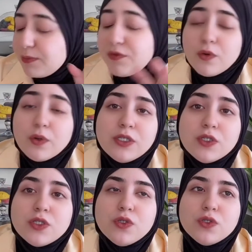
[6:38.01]
Before I
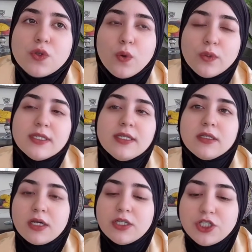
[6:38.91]
used to use only
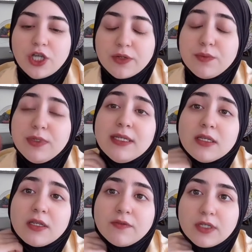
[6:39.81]
Lush. I really
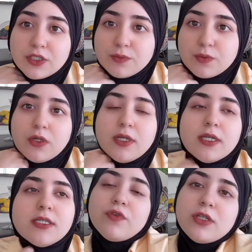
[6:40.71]
love Lush products.